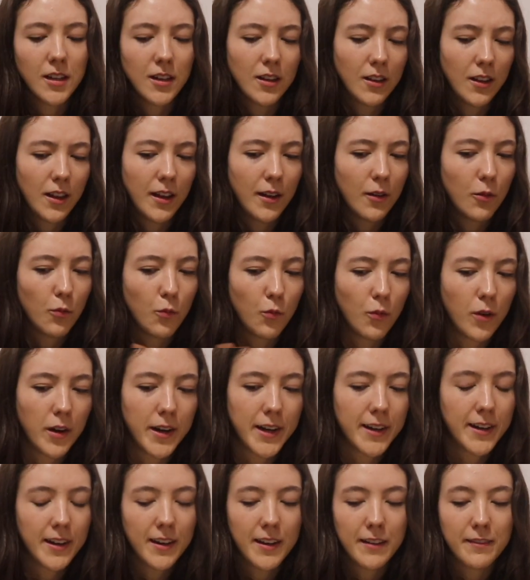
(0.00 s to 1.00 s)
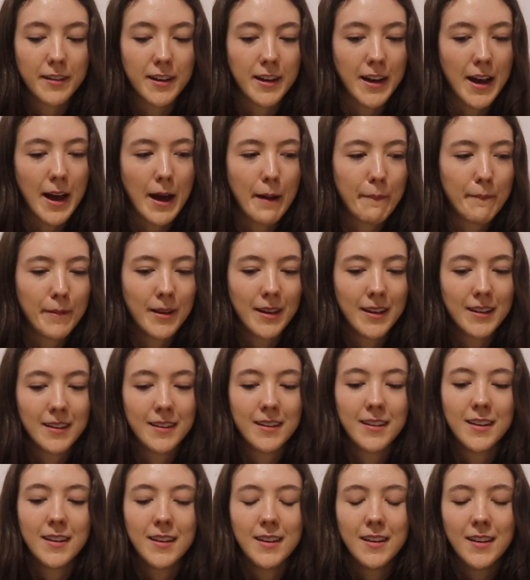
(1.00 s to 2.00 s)
like what even
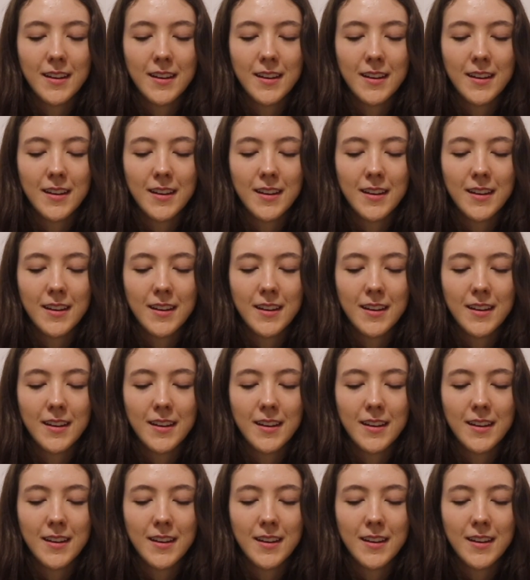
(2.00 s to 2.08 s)
happened.